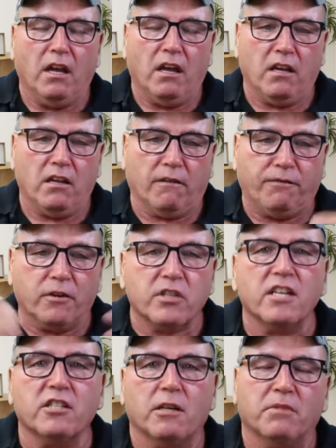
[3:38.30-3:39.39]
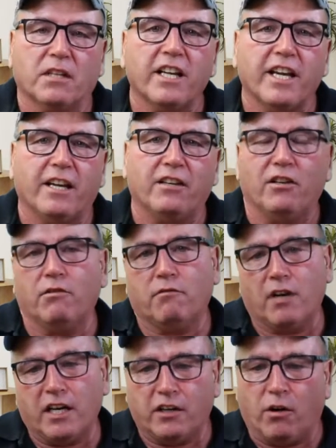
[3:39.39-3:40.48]
If your system's clean, you
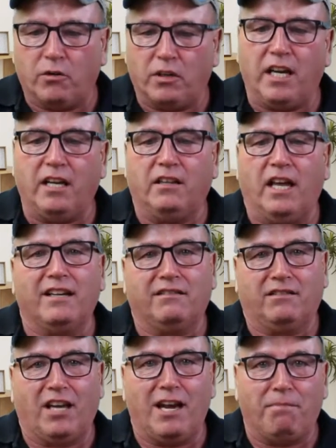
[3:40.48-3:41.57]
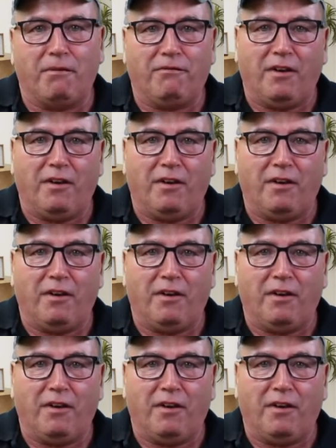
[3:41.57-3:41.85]
really don't need that type of